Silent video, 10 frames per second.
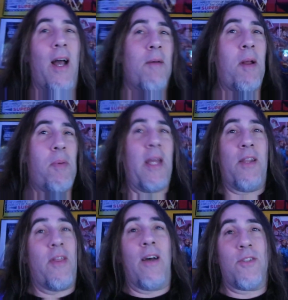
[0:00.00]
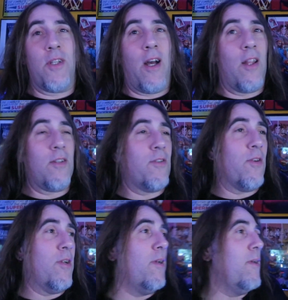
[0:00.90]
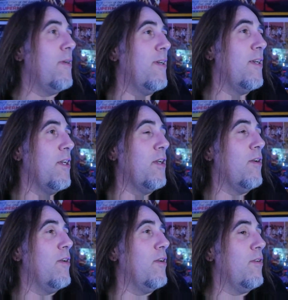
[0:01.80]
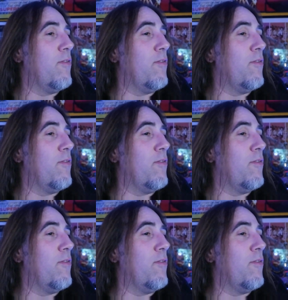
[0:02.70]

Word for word: I'm ugly. not paying a thousand dollars. I don't understand for, why people want them. They're gross.